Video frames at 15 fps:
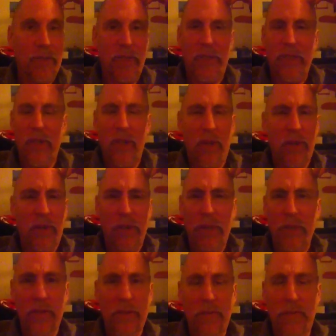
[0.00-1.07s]
and said, you know,
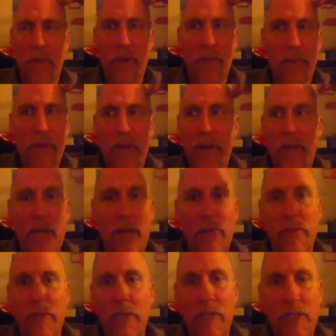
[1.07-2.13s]
this is barbaric
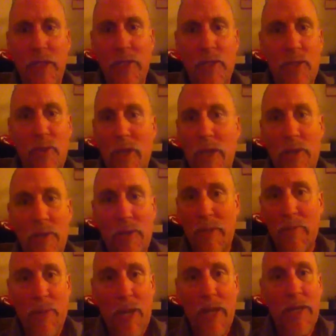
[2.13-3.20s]
having to cut into a healthy
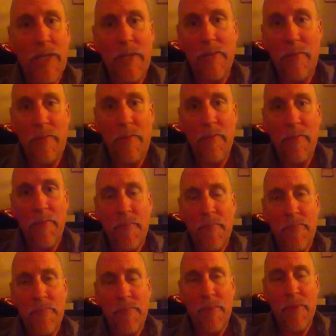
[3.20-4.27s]
body.
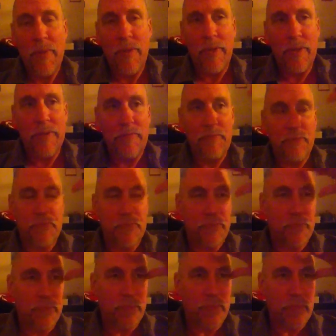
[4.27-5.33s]
You know.
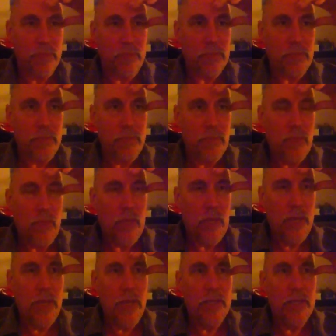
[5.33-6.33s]
And